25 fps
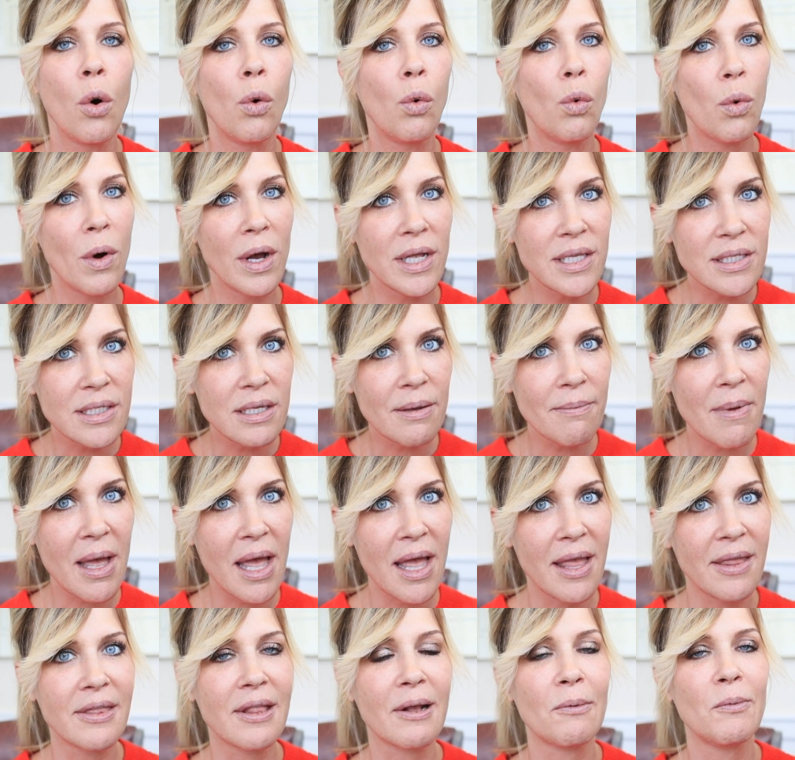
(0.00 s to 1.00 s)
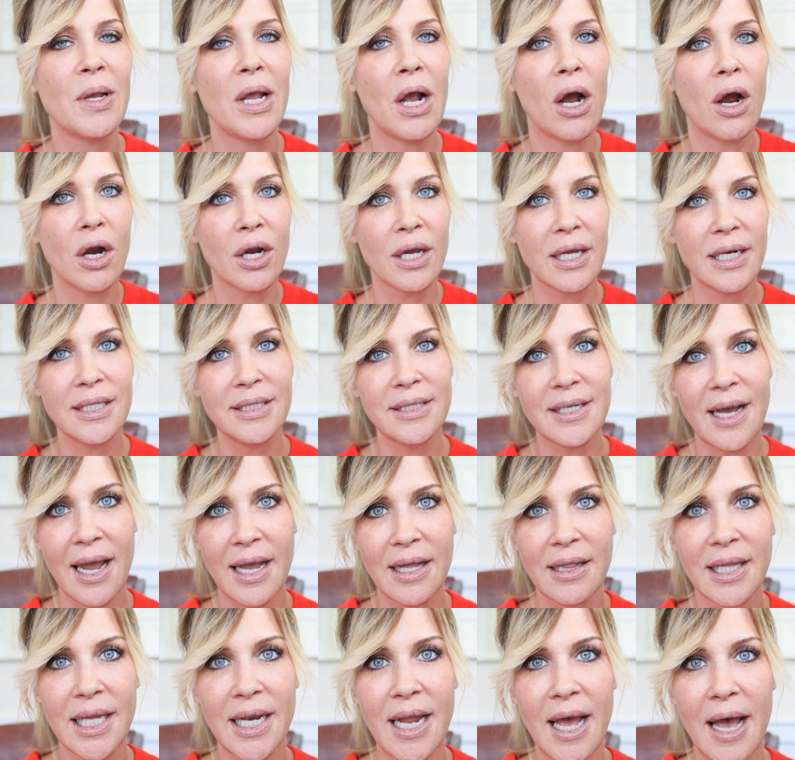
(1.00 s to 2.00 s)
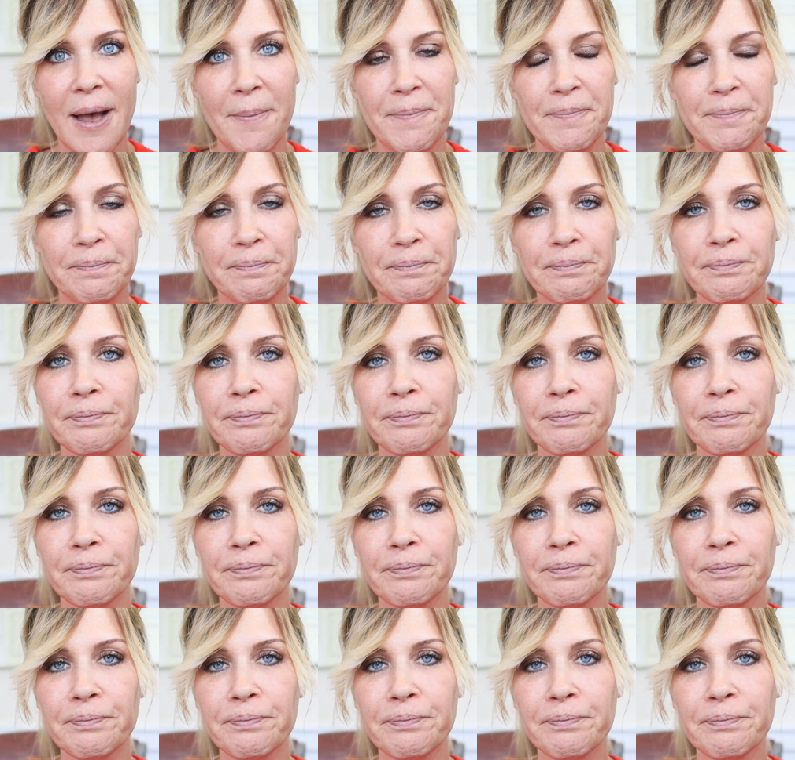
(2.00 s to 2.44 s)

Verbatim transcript: Once a month, we are gonna dial it up